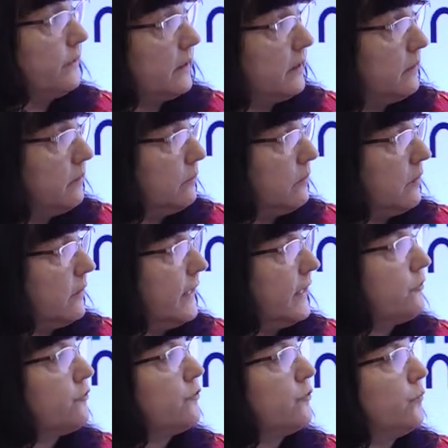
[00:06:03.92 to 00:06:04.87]
very good
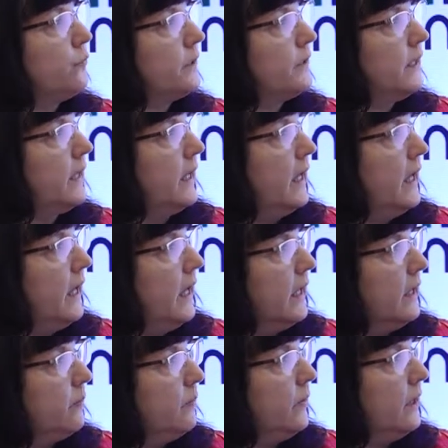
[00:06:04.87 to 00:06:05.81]
connection with
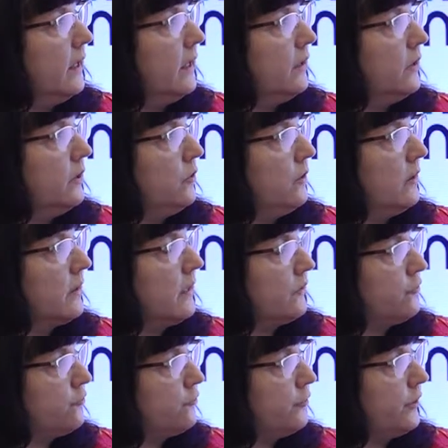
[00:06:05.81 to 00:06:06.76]
uh,
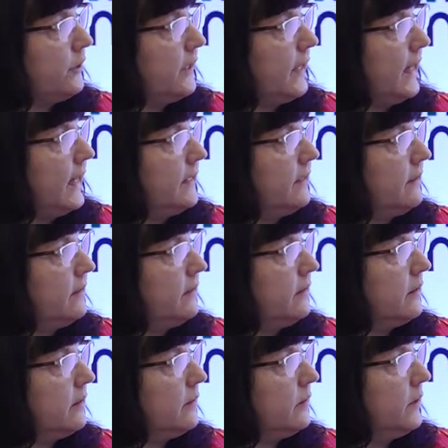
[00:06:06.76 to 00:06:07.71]
Russia and
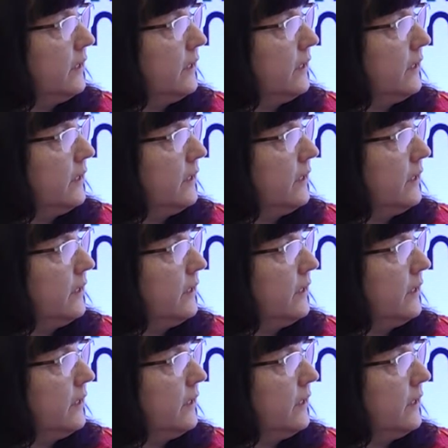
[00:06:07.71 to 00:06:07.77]
the